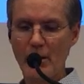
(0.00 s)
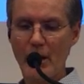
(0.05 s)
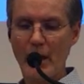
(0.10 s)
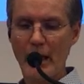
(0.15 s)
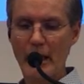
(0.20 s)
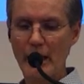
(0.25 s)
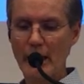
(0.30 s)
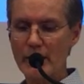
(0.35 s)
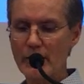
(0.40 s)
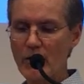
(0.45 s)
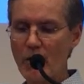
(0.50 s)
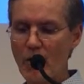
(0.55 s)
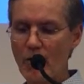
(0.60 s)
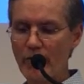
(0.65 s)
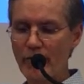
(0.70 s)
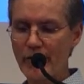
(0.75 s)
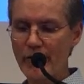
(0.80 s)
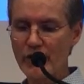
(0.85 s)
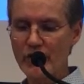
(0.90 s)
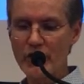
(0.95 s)
And let's go
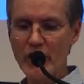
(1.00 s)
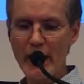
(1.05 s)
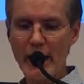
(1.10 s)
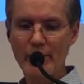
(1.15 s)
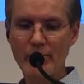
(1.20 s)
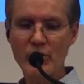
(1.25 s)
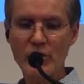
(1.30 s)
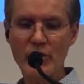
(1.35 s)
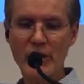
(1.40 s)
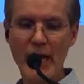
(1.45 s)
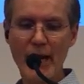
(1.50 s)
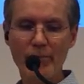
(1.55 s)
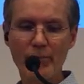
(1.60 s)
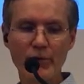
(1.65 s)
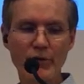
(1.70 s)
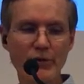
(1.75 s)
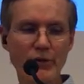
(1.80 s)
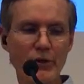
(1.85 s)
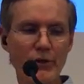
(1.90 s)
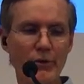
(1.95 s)
over to James
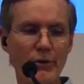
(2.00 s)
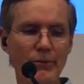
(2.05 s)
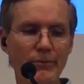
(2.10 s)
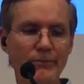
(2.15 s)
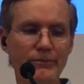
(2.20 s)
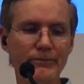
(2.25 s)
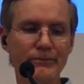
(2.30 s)
chapter 2.